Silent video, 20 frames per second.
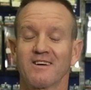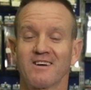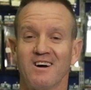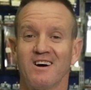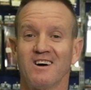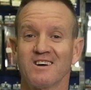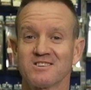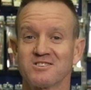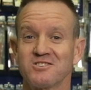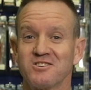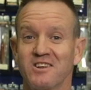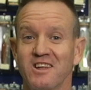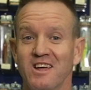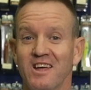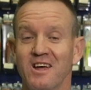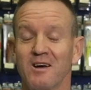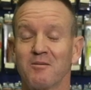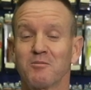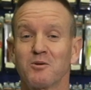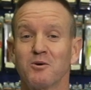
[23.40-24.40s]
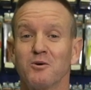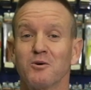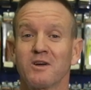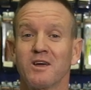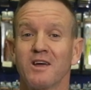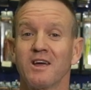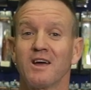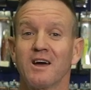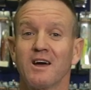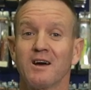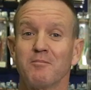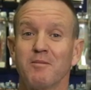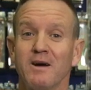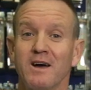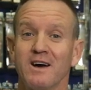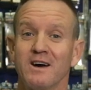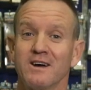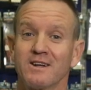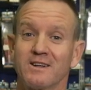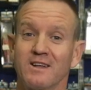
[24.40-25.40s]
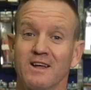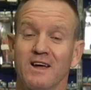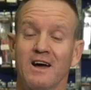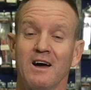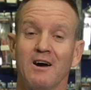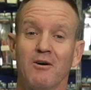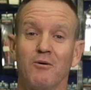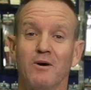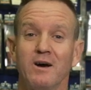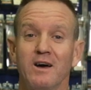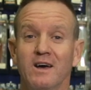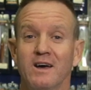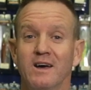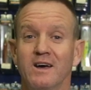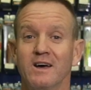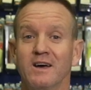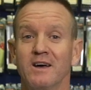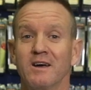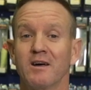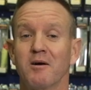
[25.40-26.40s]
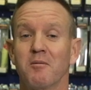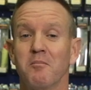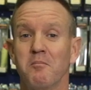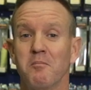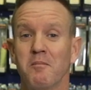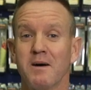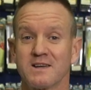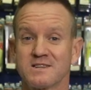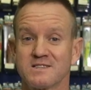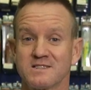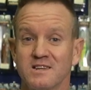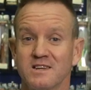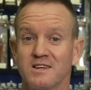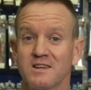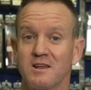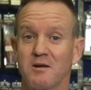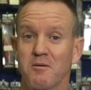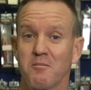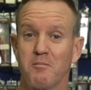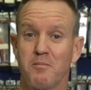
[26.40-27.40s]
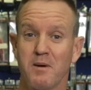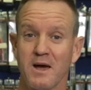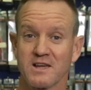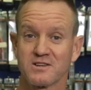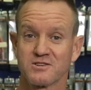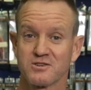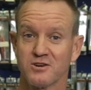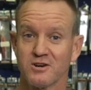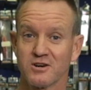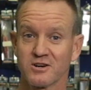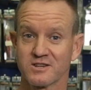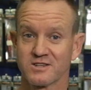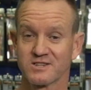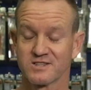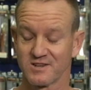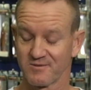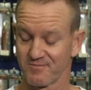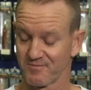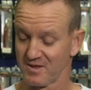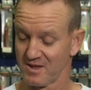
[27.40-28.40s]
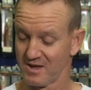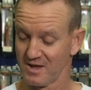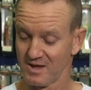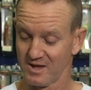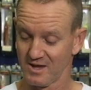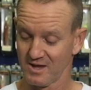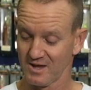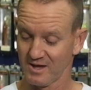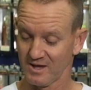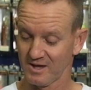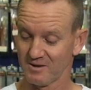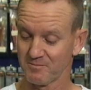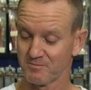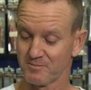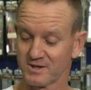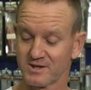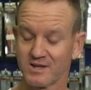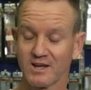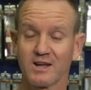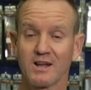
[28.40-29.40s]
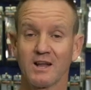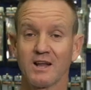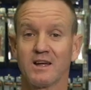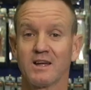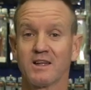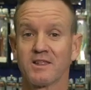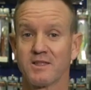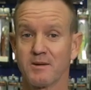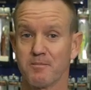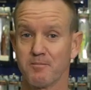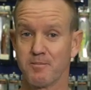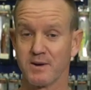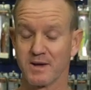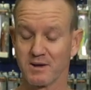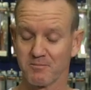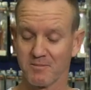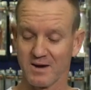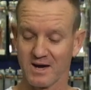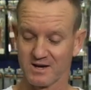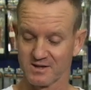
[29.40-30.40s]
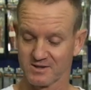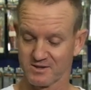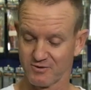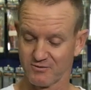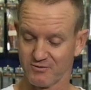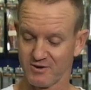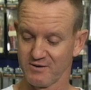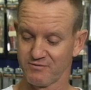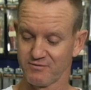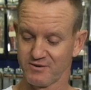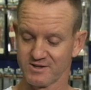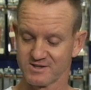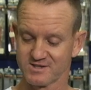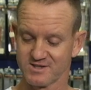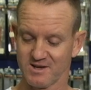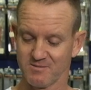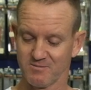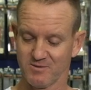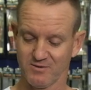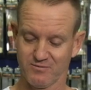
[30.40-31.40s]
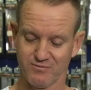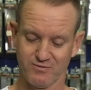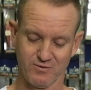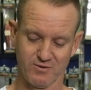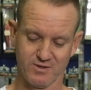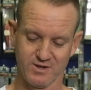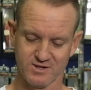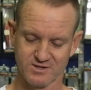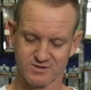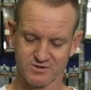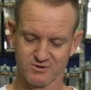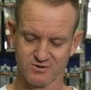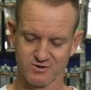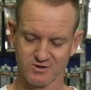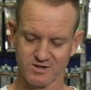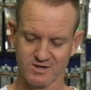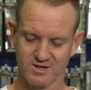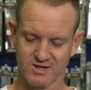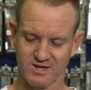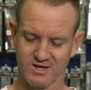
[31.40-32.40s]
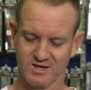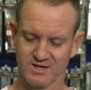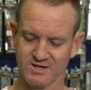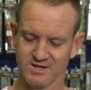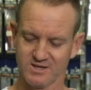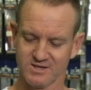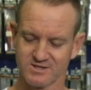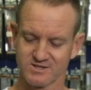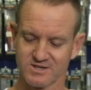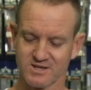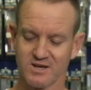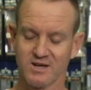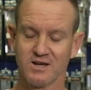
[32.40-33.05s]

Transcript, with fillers: Guys, today I'm talking about our Mustad bass hooks in particular the big mouth. Reference number for this hook is